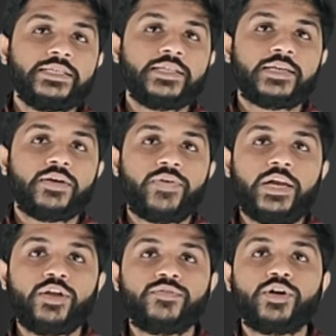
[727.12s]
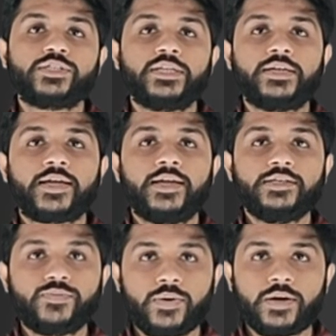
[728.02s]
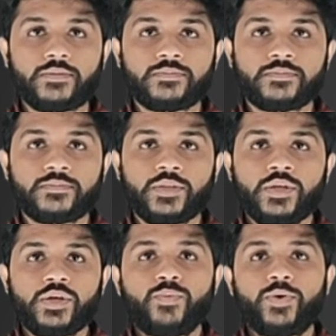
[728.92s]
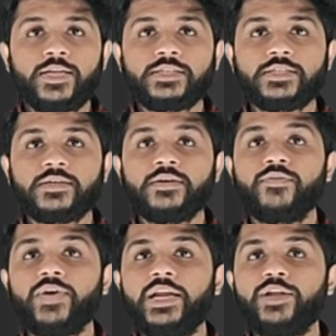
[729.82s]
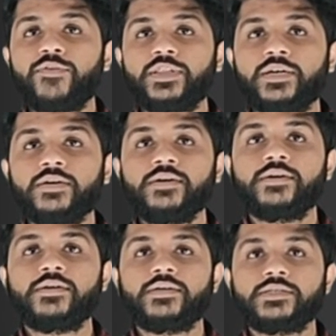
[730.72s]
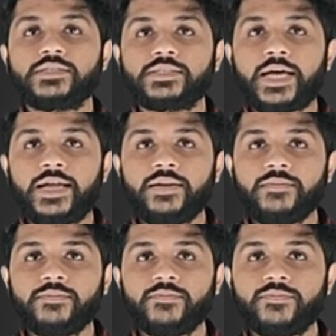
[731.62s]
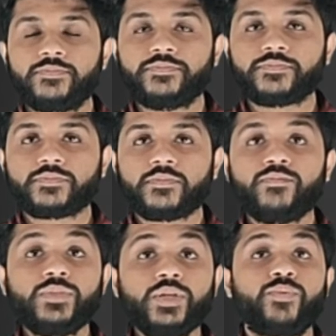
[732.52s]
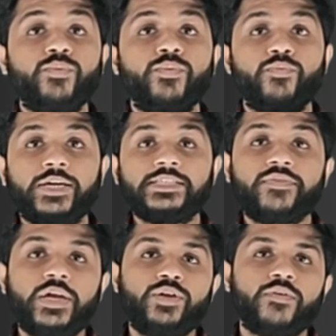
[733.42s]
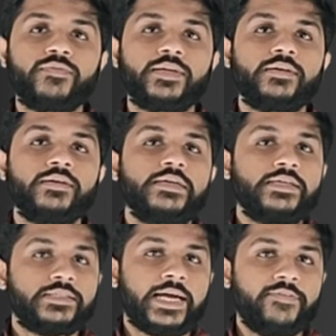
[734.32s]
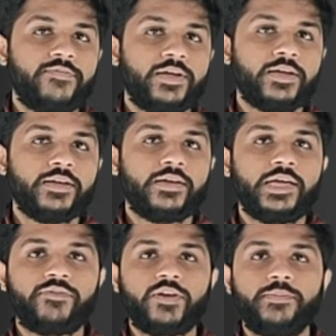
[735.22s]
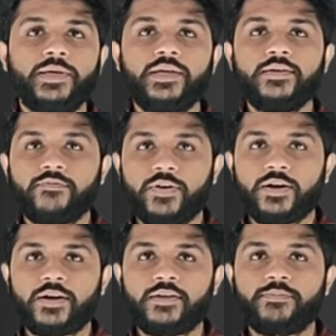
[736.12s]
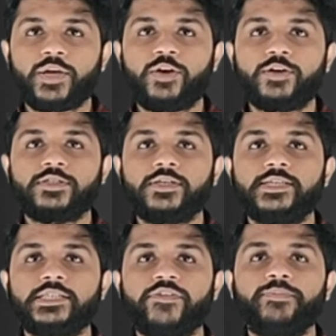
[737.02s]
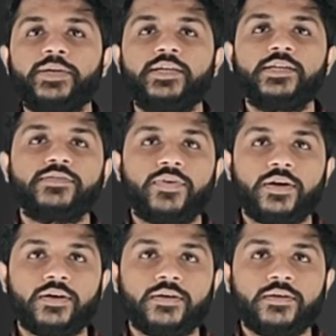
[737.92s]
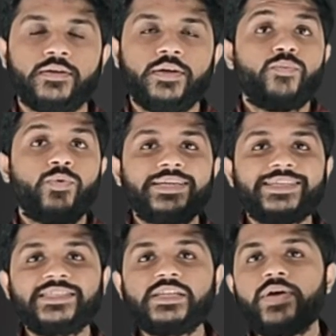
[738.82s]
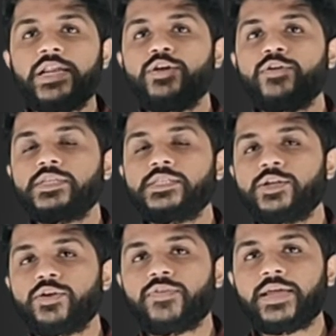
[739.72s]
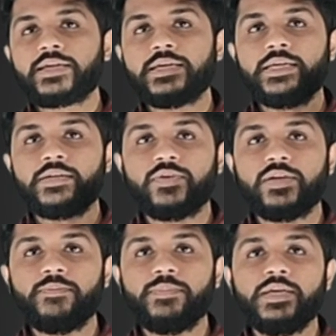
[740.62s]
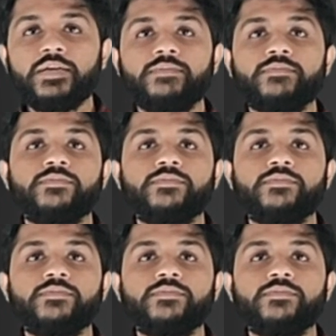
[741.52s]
that the value of the auxiliary carry is 1. What is the value of the sign? What is the value of the sign flag? It will be 1 because the D7 bit is 1. What is the value of the 0 flag? It will be